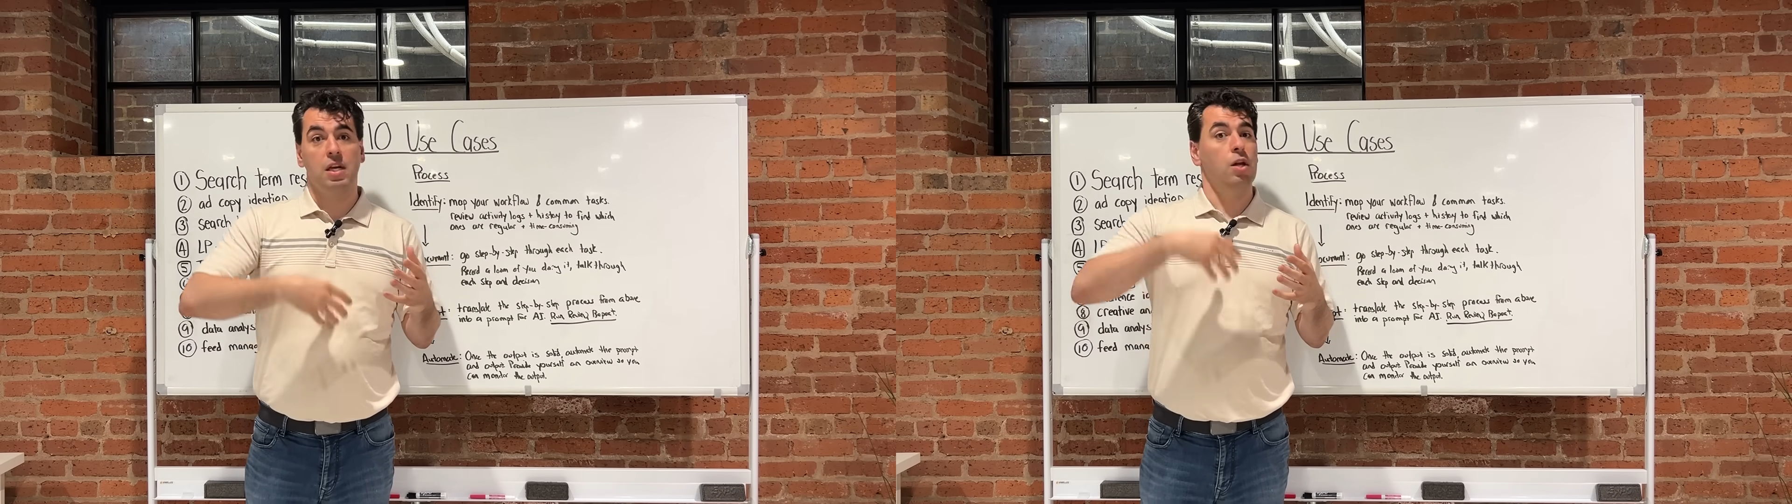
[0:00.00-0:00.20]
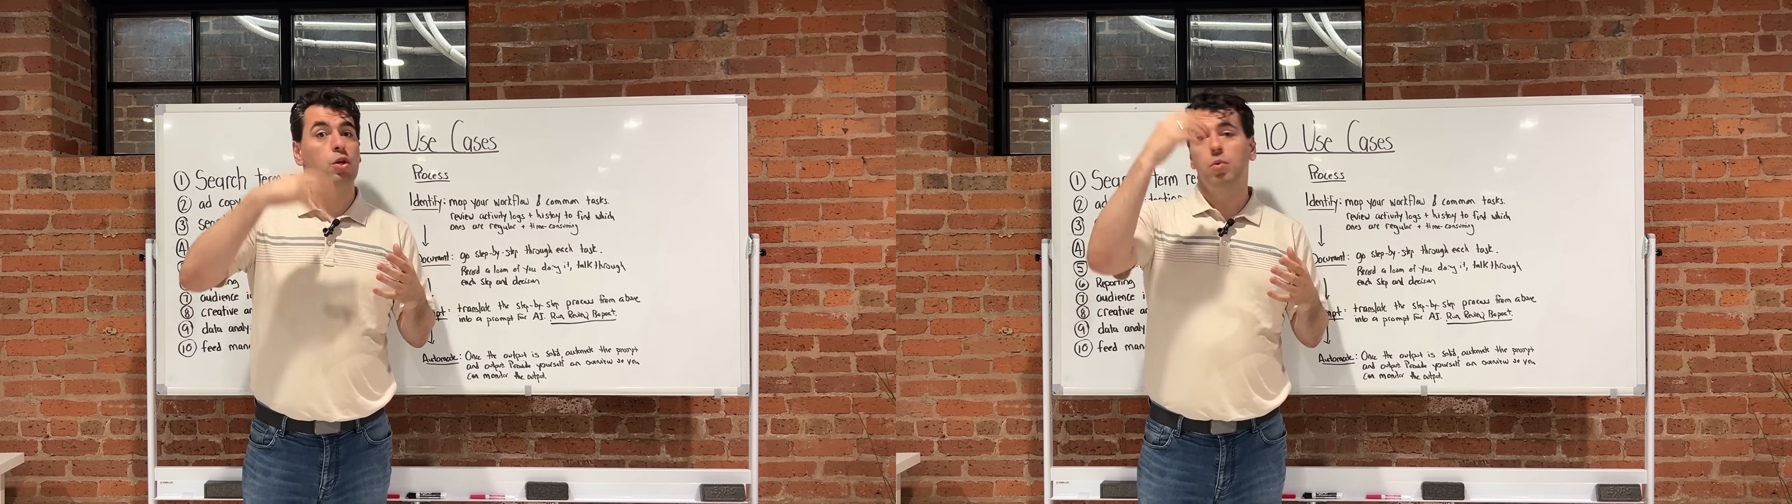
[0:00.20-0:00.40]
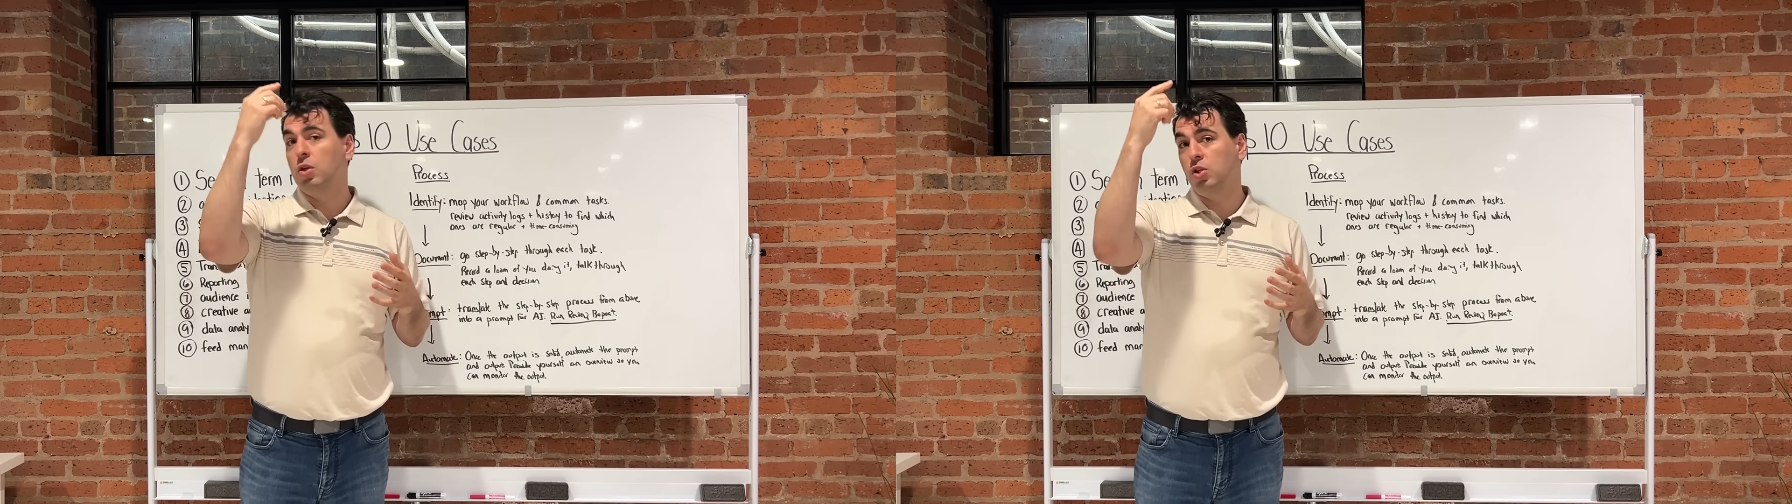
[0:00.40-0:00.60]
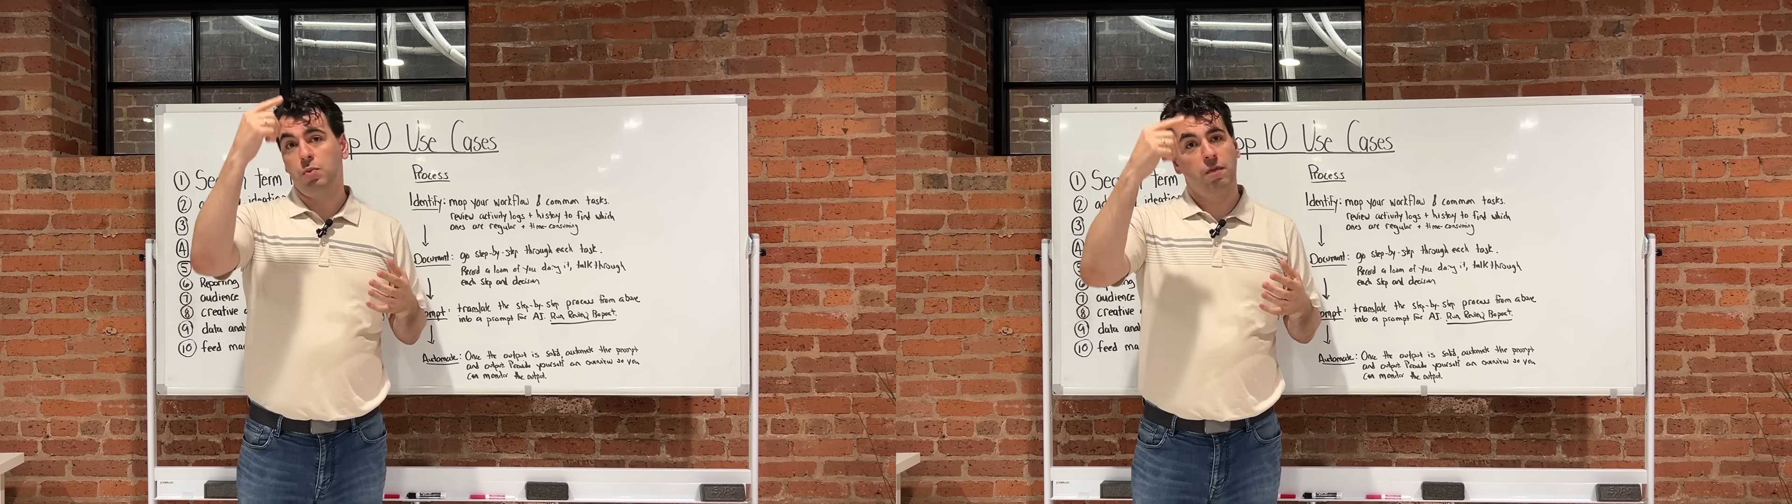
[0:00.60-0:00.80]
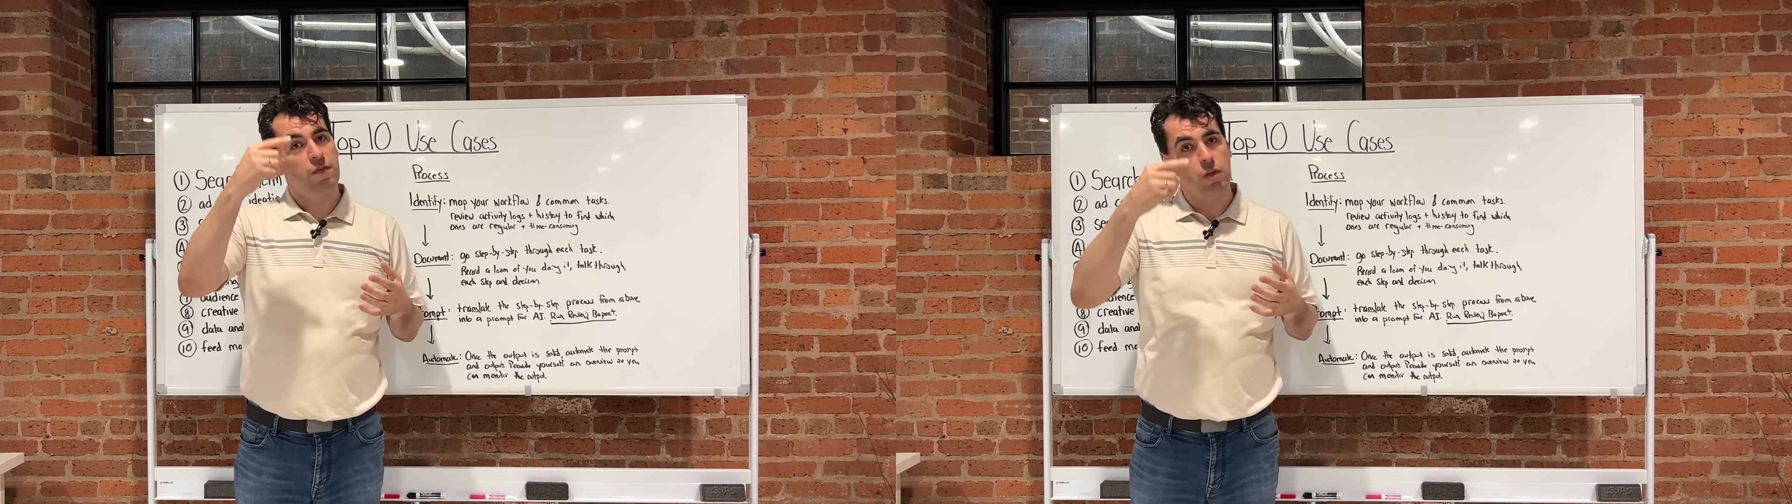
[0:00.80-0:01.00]
and you can just
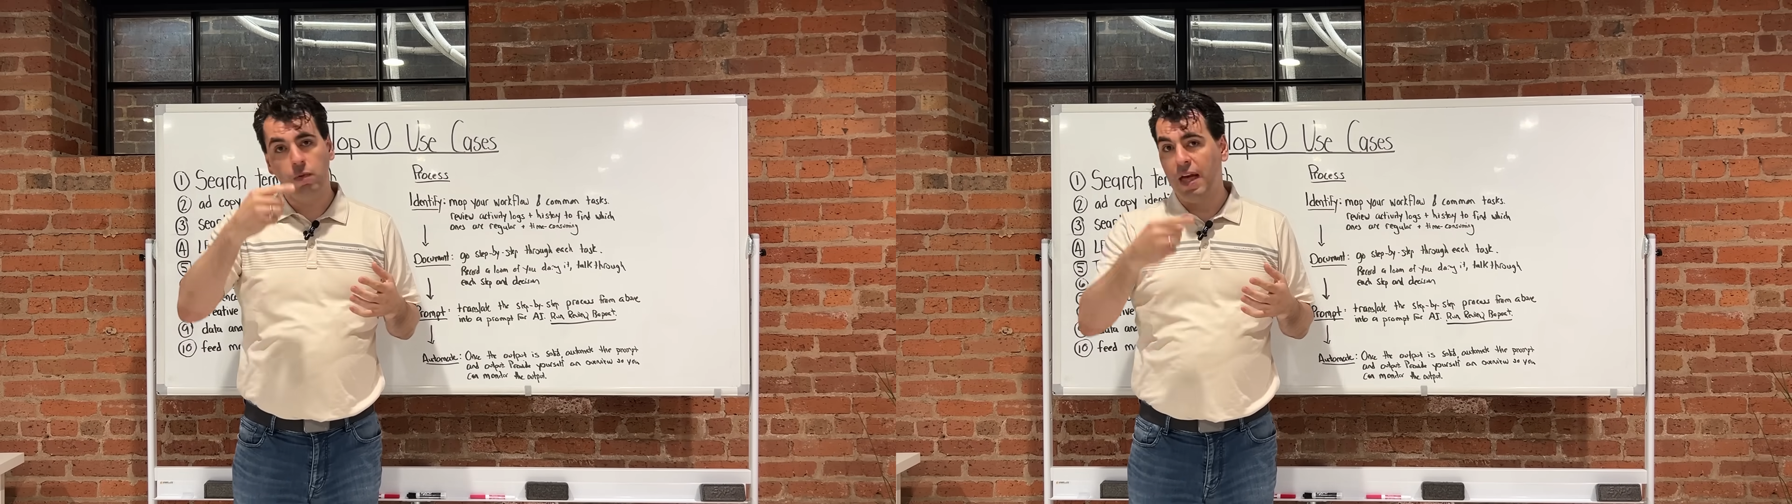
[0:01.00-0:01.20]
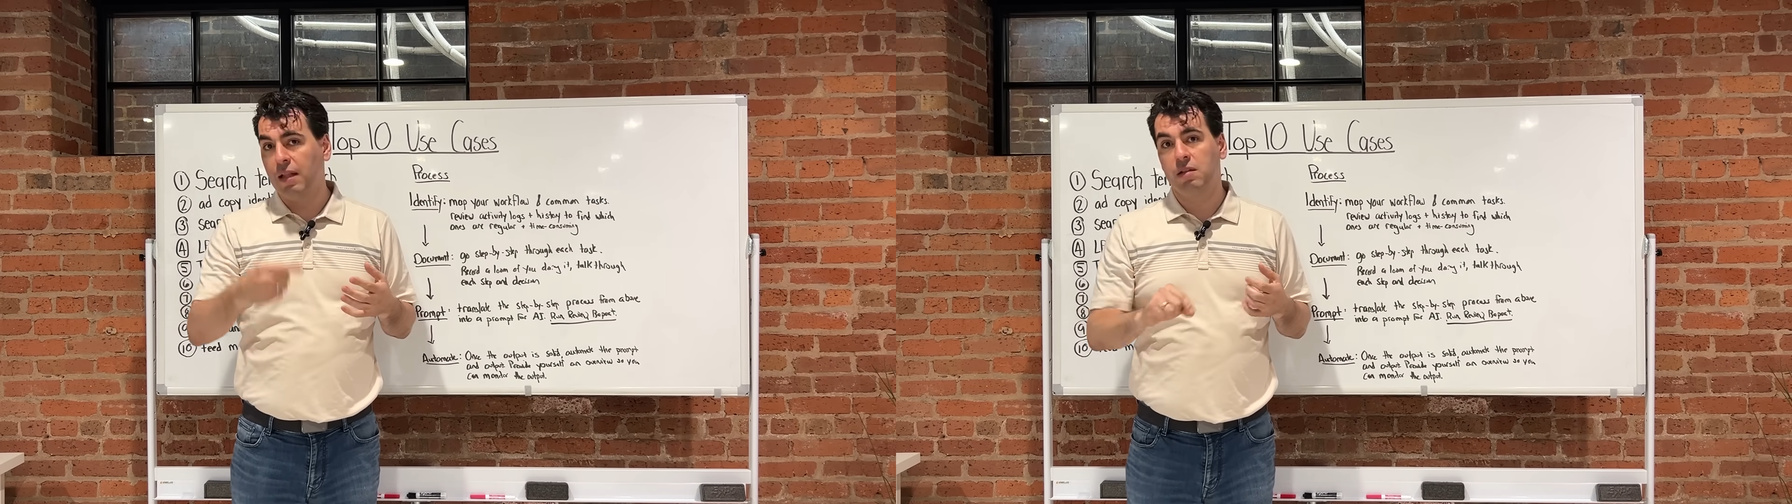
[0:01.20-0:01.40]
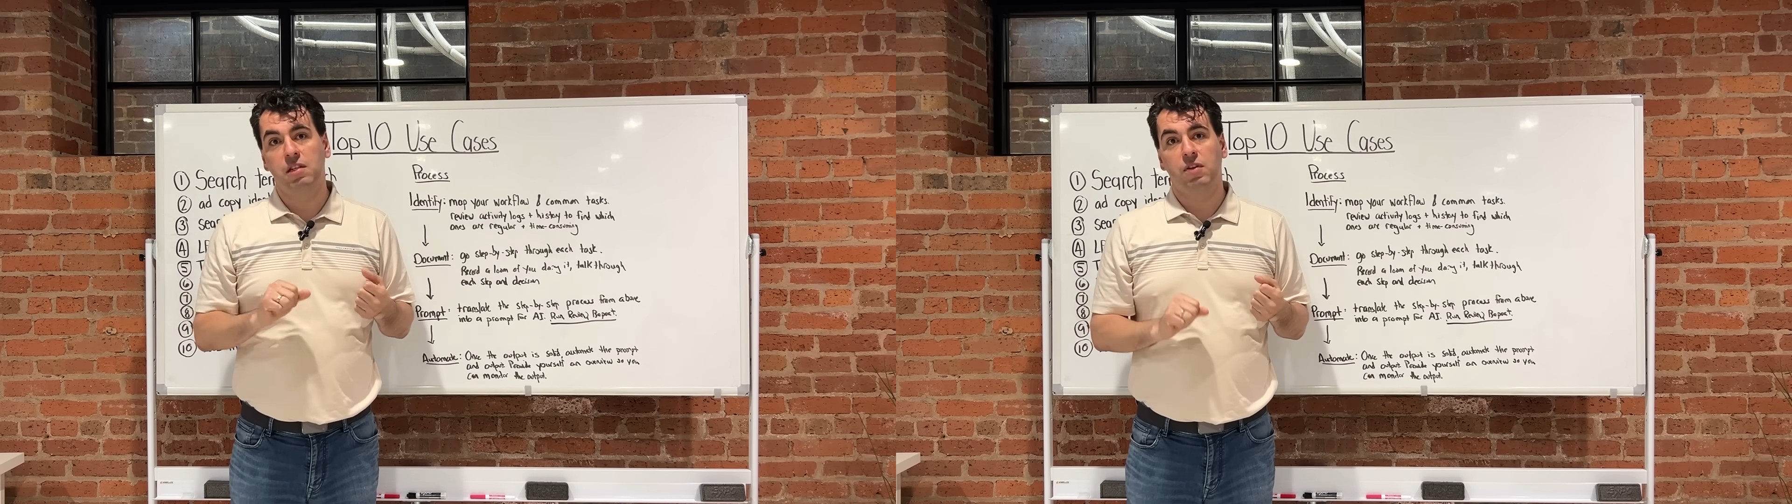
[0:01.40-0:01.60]
review that list of